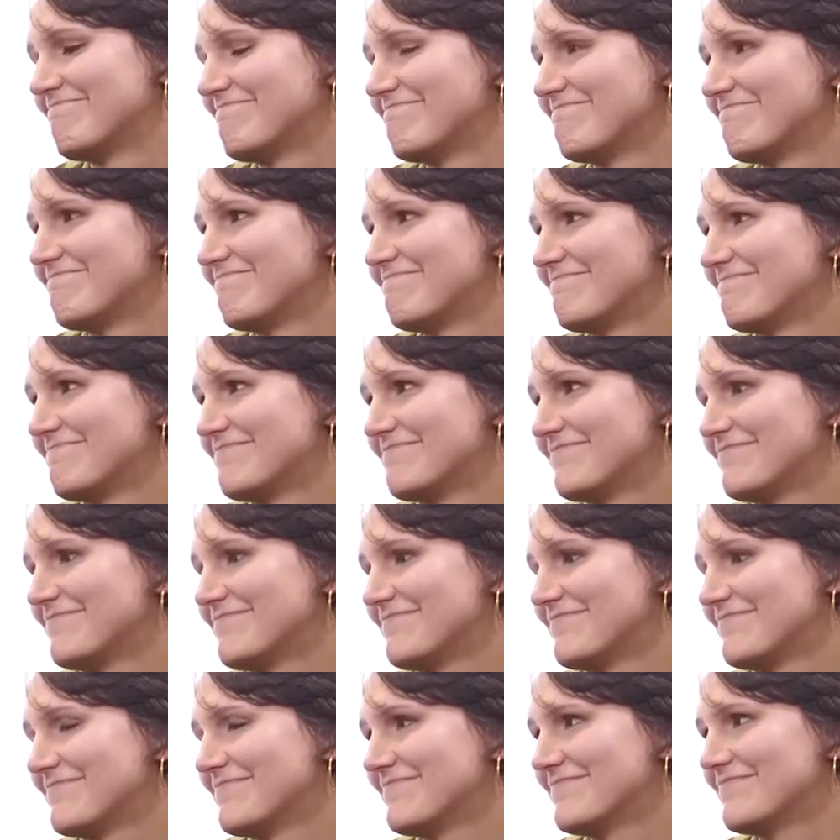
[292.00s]

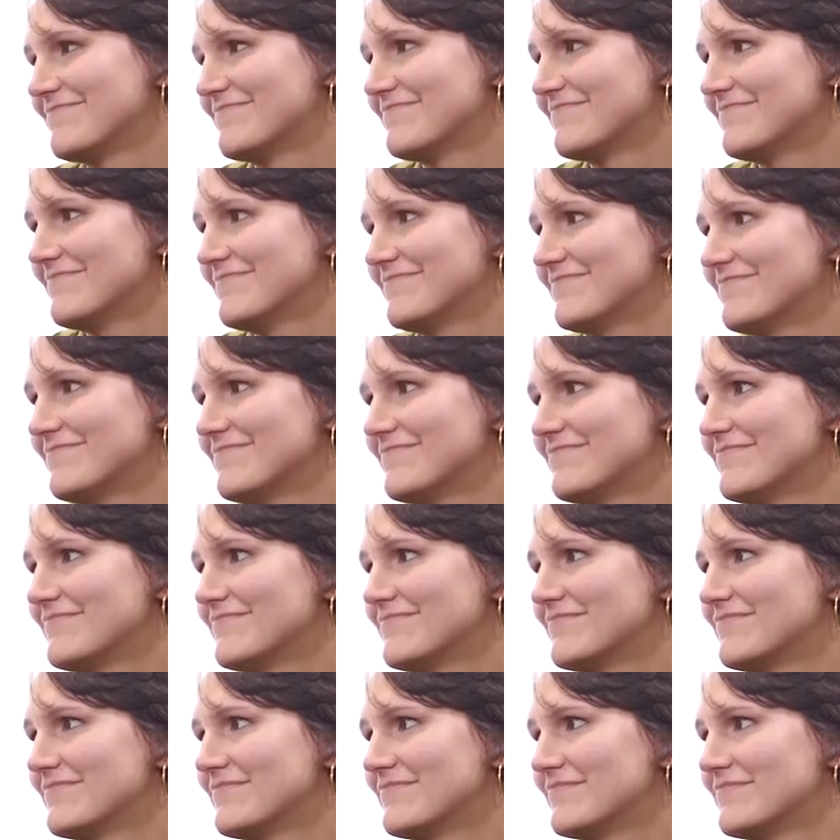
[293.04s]

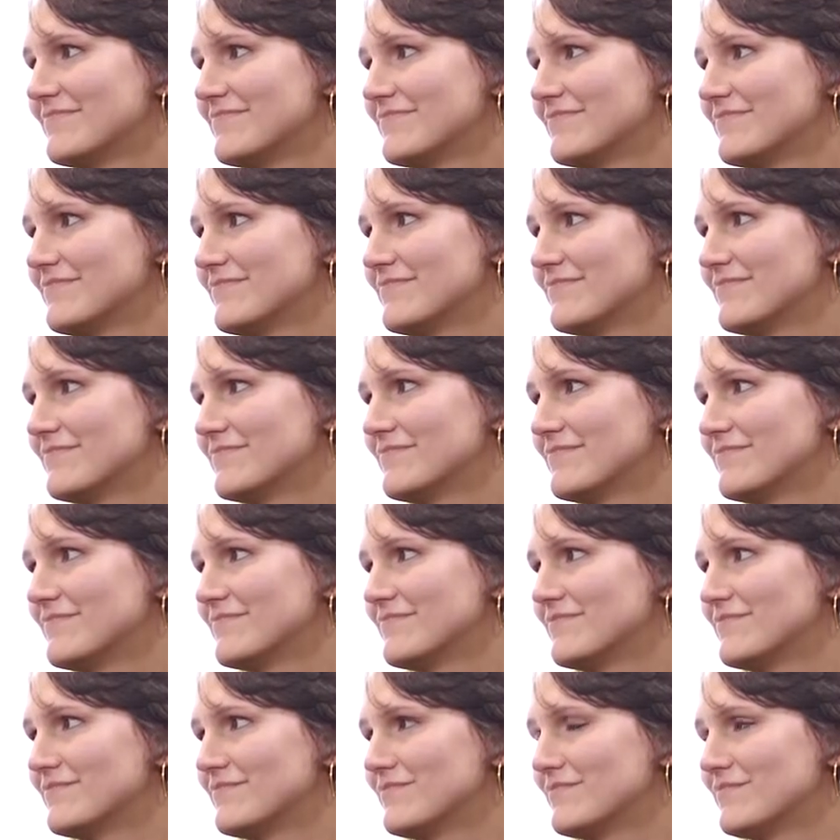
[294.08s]

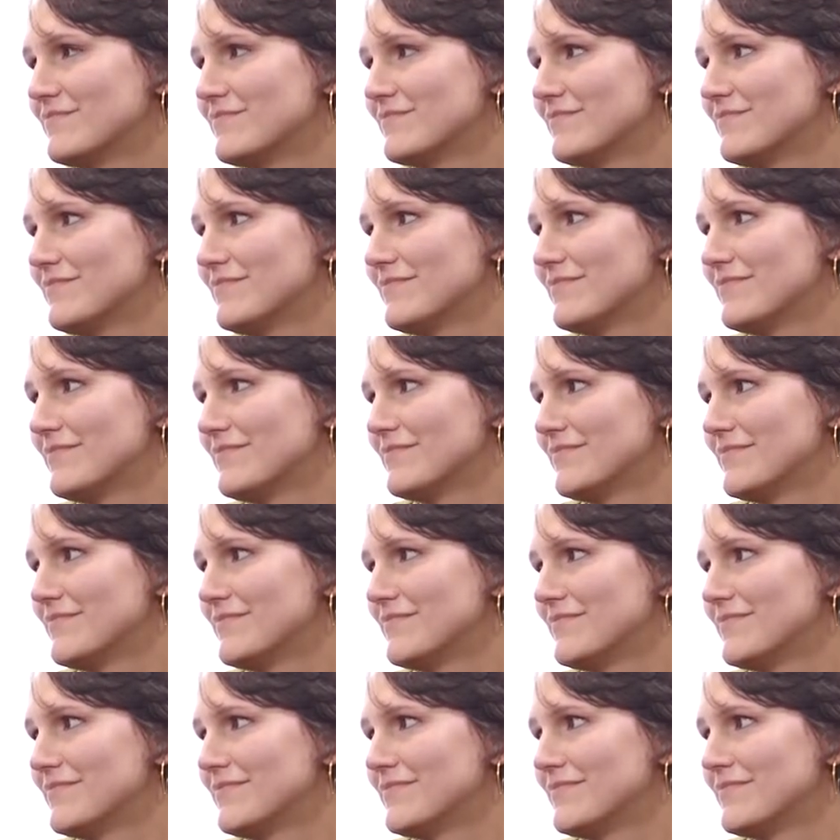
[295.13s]

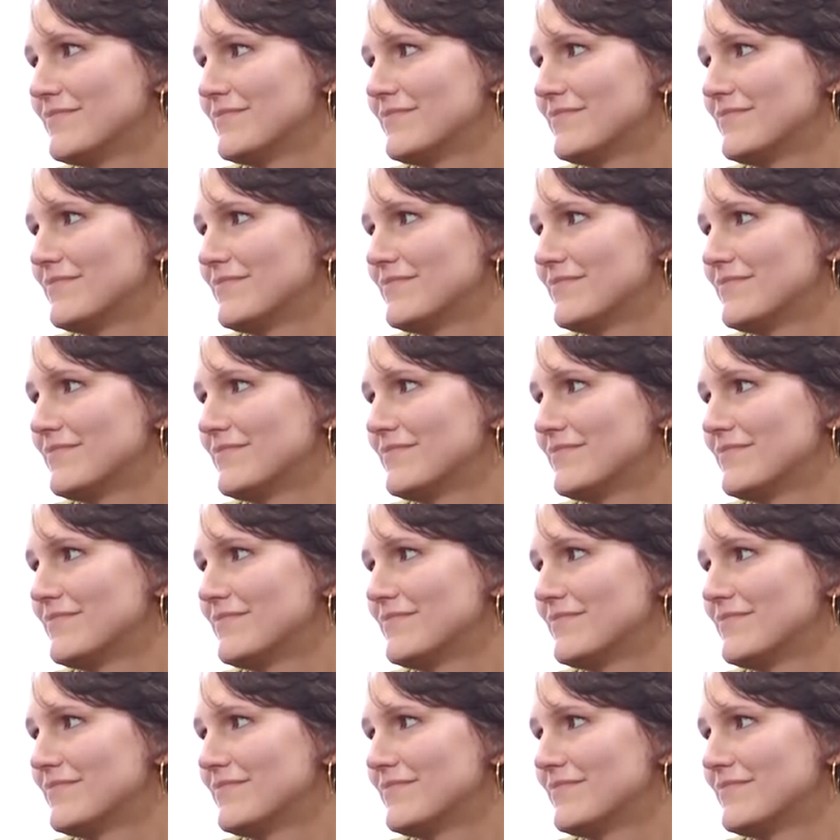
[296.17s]
[no speech]